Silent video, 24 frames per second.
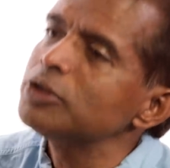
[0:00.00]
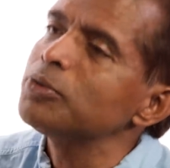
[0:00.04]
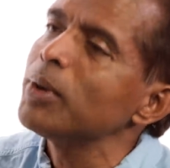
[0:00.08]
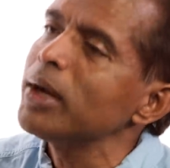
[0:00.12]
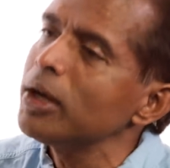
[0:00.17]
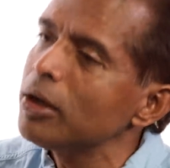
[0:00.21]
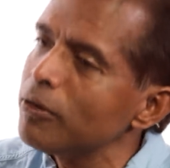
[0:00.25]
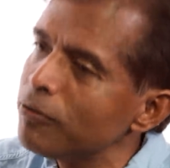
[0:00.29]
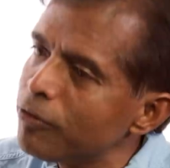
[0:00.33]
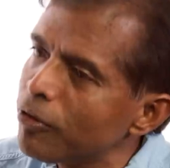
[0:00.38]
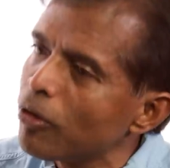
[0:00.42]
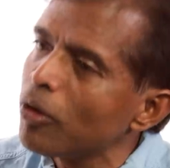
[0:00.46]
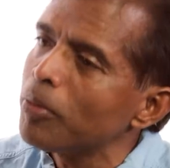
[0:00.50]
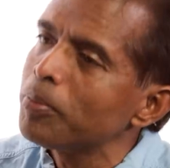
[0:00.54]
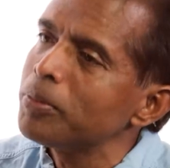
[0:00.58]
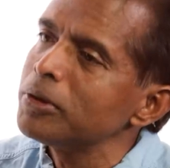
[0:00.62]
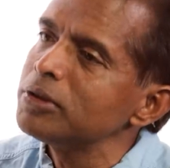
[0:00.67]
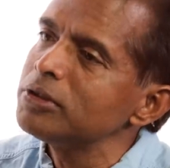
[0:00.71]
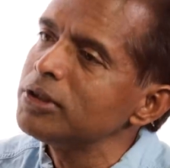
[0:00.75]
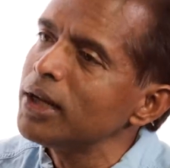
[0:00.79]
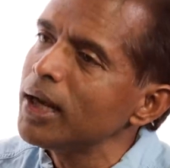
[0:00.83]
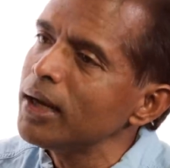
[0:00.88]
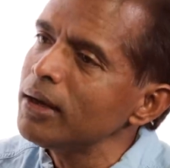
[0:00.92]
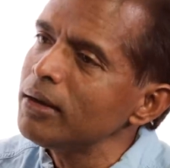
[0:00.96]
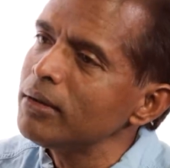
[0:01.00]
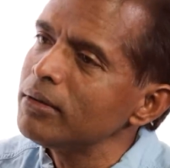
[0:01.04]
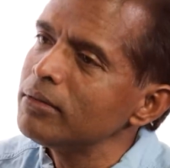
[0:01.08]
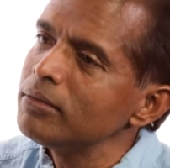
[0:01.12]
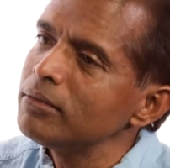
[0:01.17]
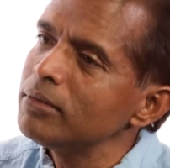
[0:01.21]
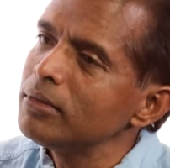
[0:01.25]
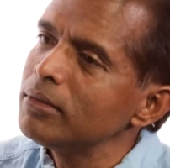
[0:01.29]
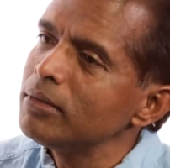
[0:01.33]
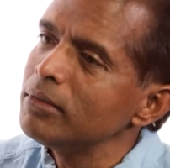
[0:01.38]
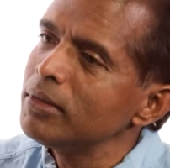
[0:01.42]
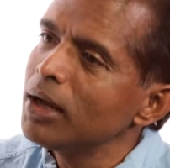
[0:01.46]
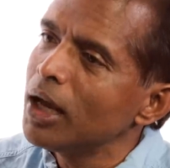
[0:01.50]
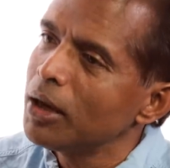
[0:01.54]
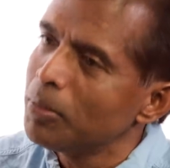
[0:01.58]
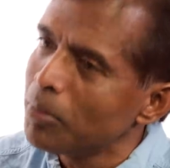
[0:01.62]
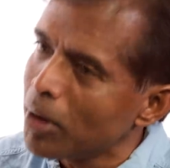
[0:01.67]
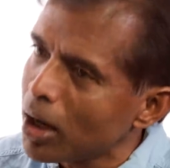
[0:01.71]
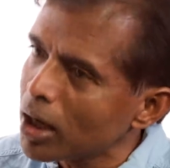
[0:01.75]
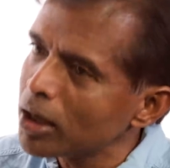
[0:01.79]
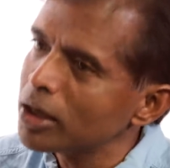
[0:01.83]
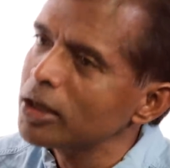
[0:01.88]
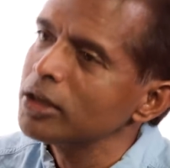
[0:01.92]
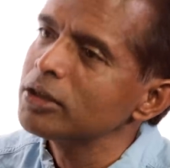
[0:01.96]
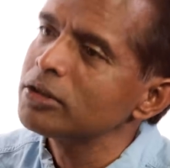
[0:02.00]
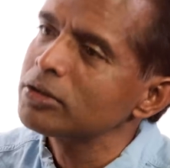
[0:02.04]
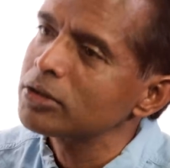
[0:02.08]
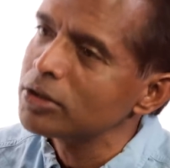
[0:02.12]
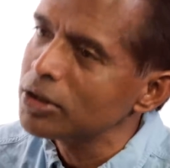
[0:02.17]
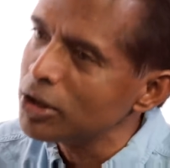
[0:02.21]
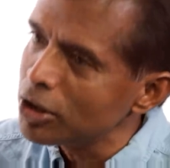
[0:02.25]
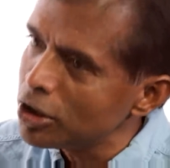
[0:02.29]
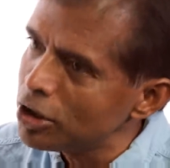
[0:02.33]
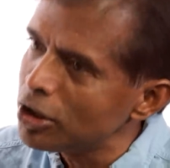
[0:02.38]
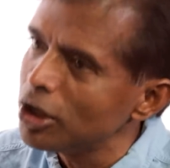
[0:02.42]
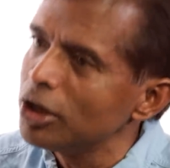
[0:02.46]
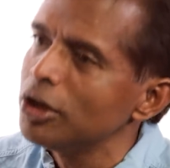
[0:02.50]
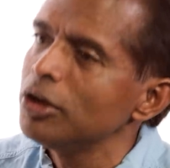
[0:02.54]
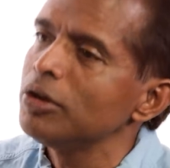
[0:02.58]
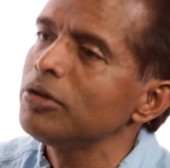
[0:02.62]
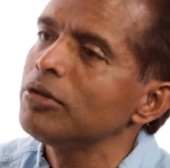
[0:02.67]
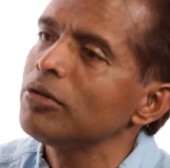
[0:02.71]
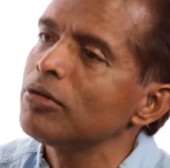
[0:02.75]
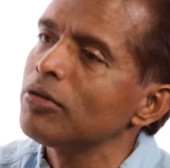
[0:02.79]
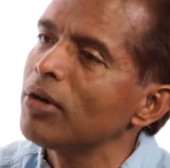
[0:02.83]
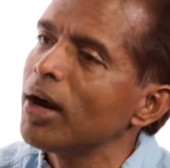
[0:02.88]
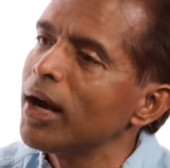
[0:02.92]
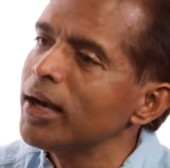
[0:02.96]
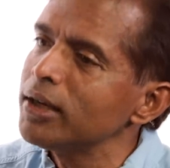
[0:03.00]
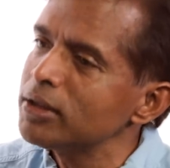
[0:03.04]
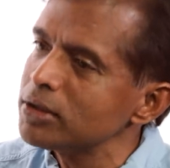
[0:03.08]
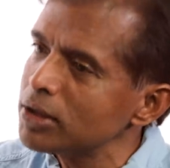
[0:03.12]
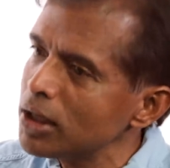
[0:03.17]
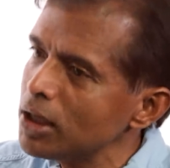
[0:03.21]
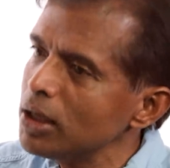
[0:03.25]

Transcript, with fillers: rates went to 4%, mm-hmm. and markets continue to rise.